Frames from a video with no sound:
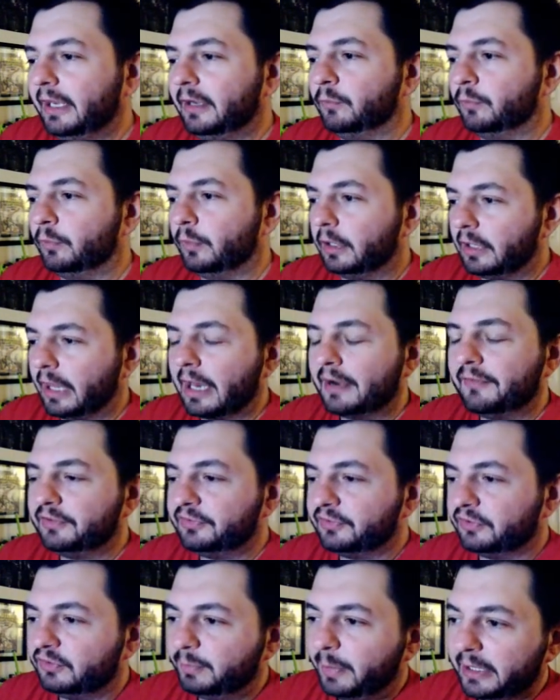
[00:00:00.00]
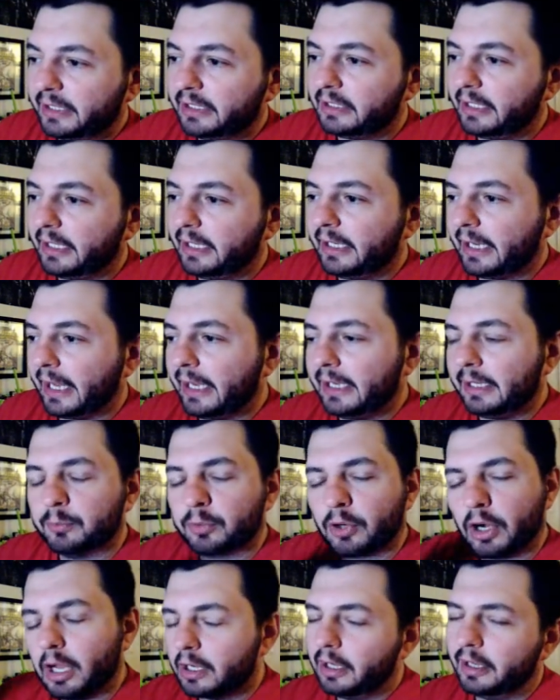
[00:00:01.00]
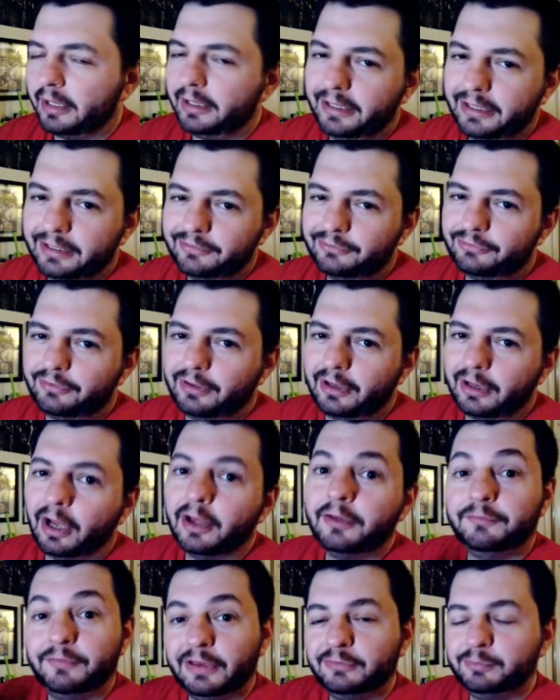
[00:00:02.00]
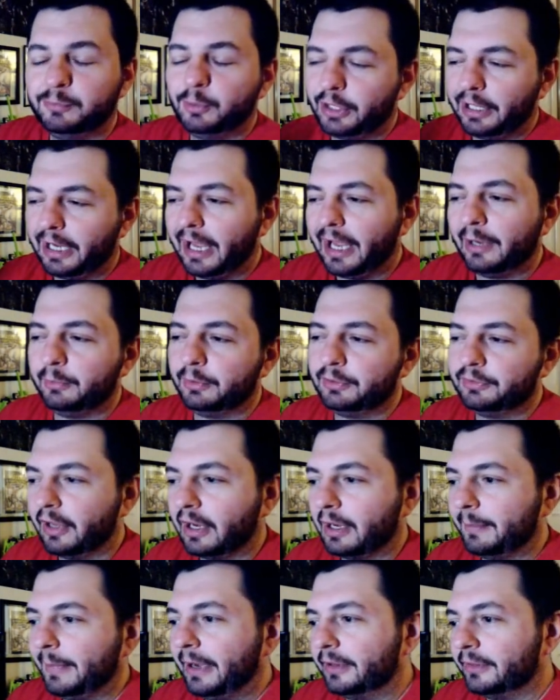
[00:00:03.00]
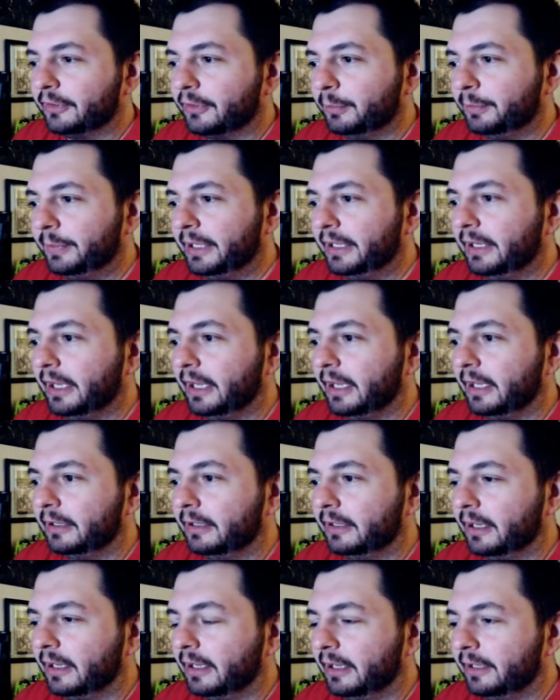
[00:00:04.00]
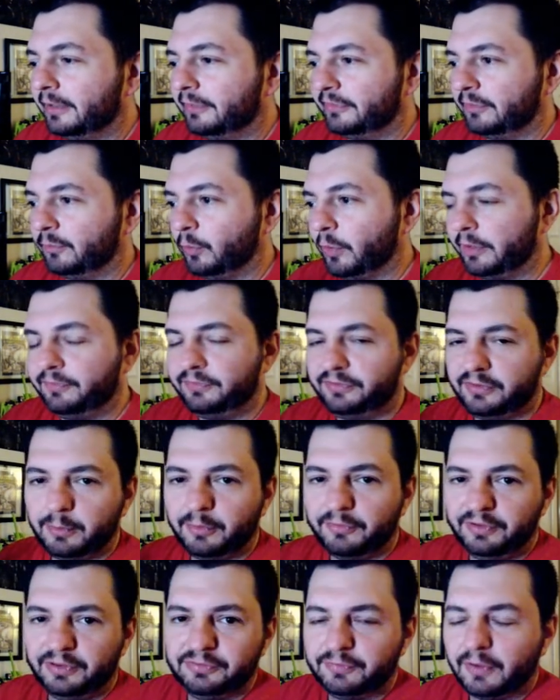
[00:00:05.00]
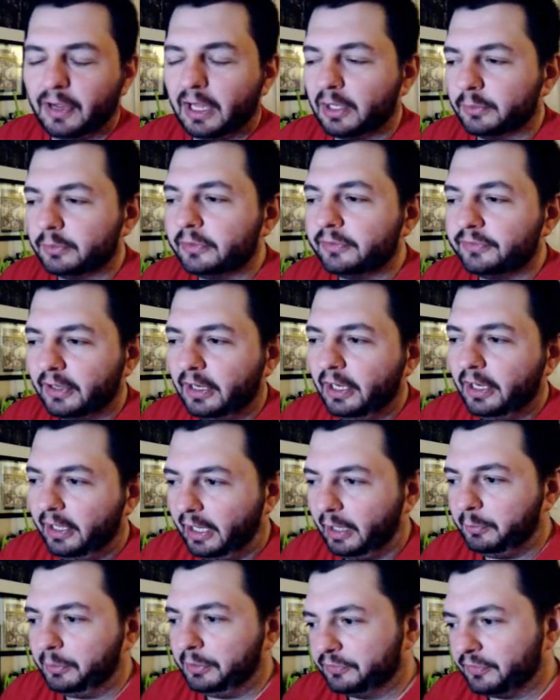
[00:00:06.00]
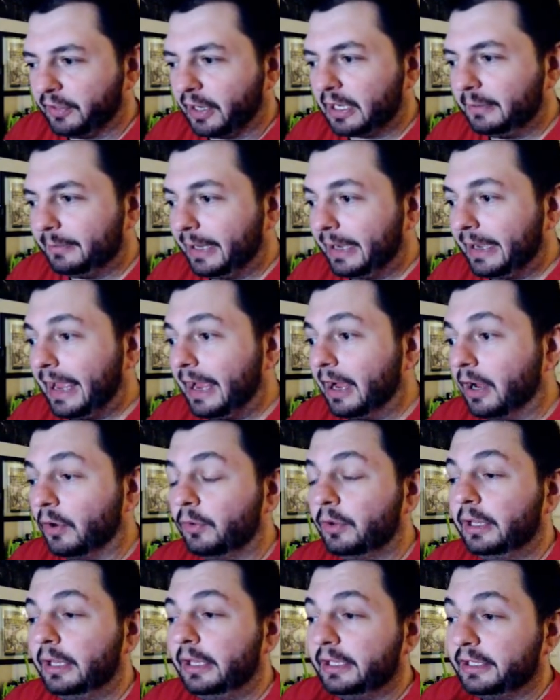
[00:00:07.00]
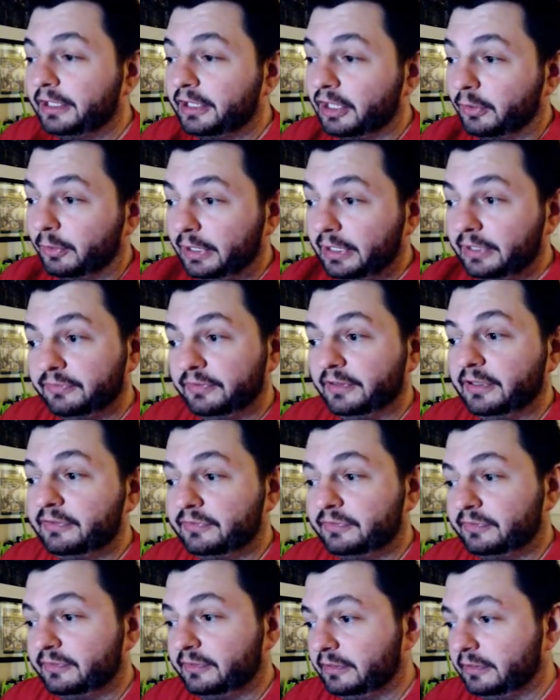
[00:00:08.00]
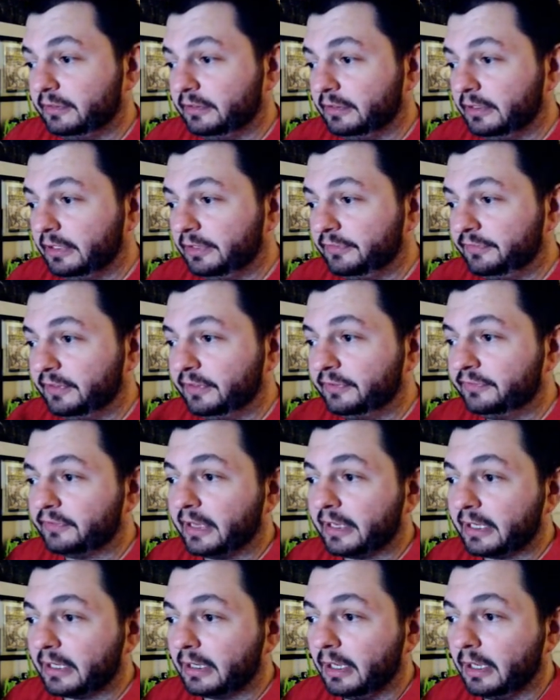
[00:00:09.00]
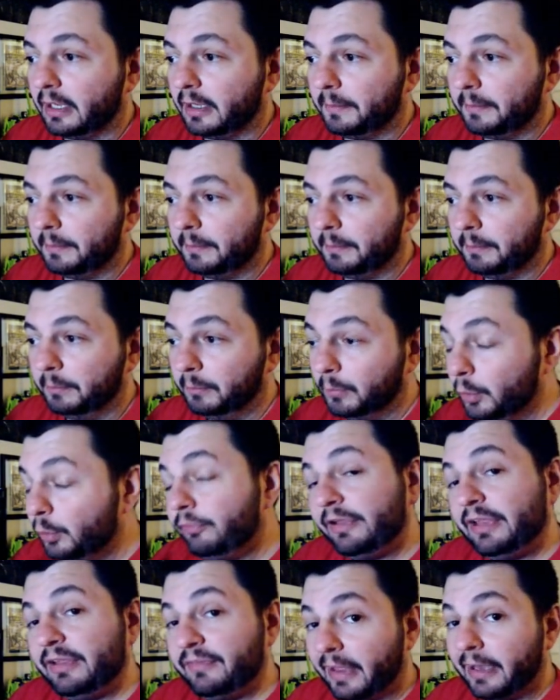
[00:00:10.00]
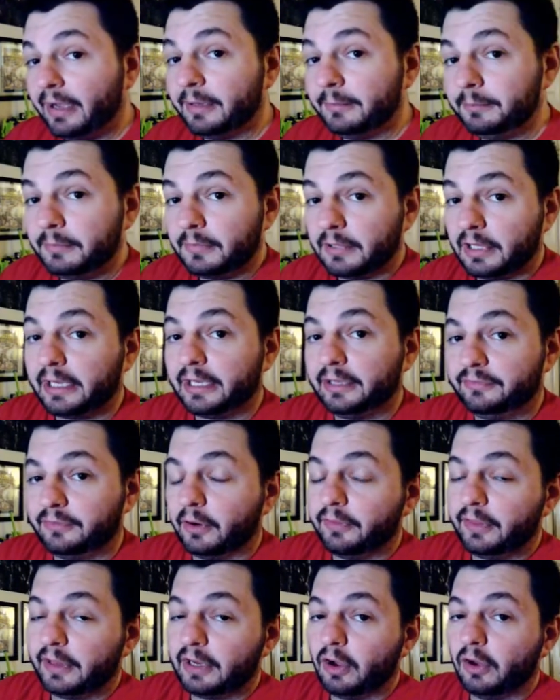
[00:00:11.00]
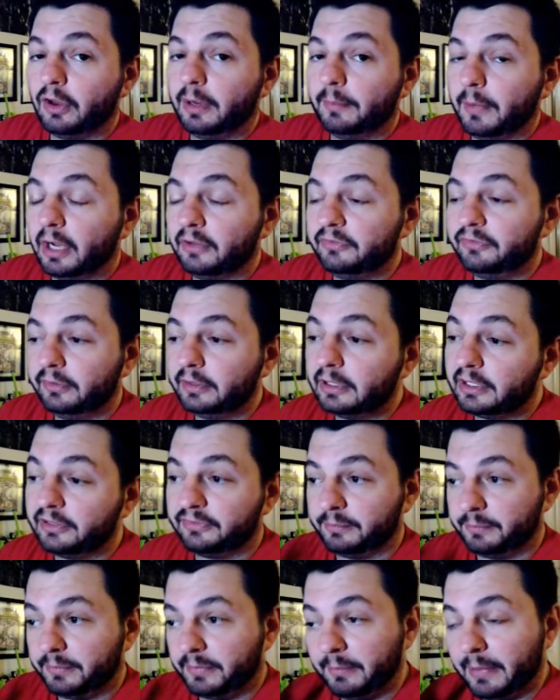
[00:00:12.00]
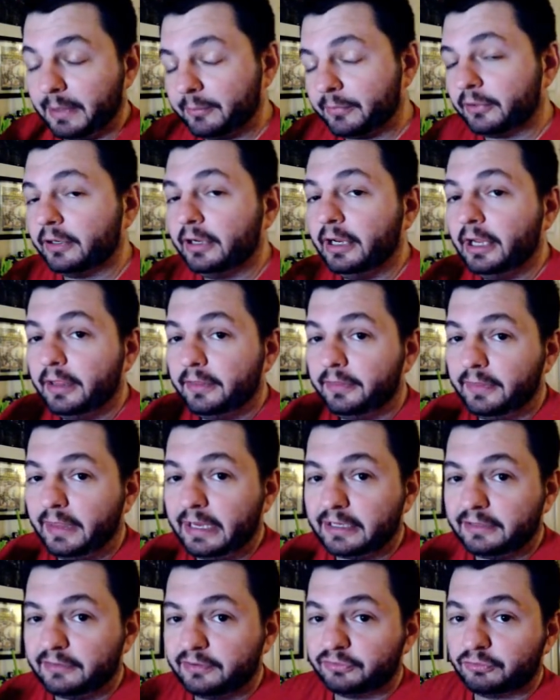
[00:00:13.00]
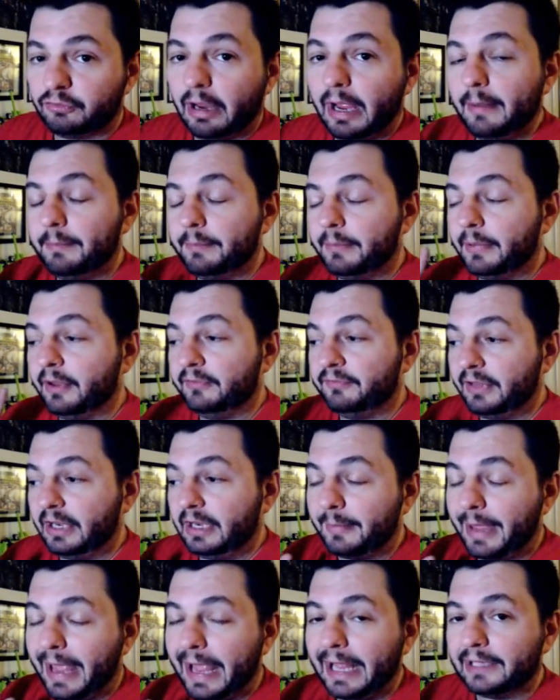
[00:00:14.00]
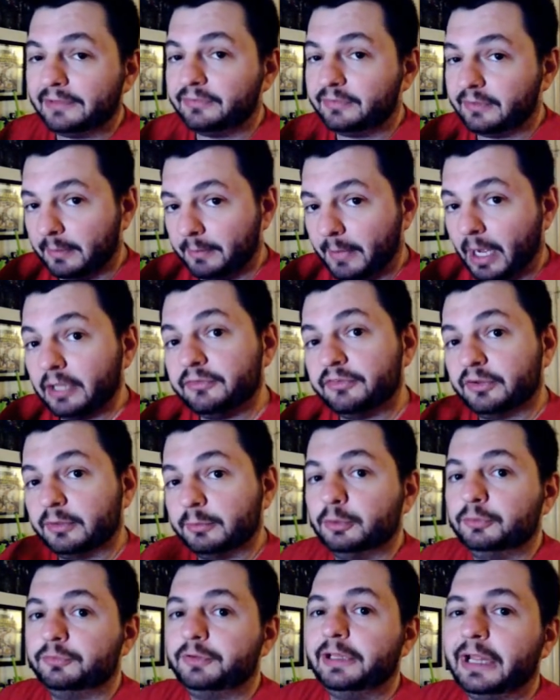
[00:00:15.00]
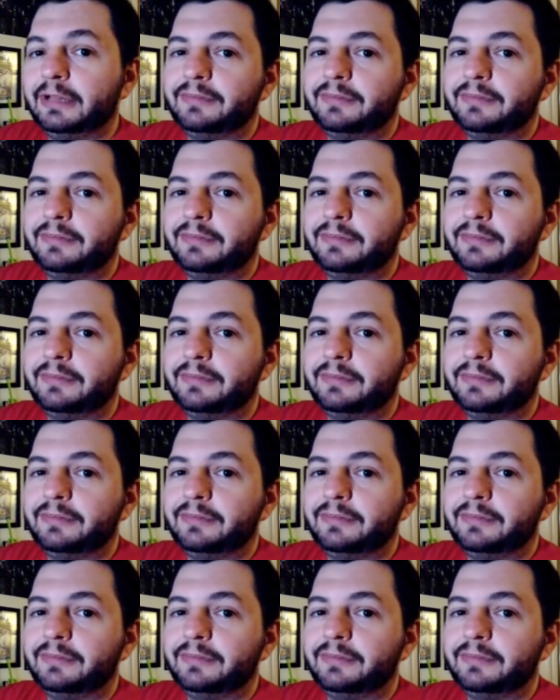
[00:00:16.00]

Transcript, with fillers: And a lot of us are speculating. Eddie Brock on uh, on Facebook and I we were talking about it a little bit, and uh, and so one of some of his followers, and we were talking about how you know is this is this like uh, movie Venom? Like, is are they calling it Monster Venom? Because remember, they describe uh, Venom as a monster movie.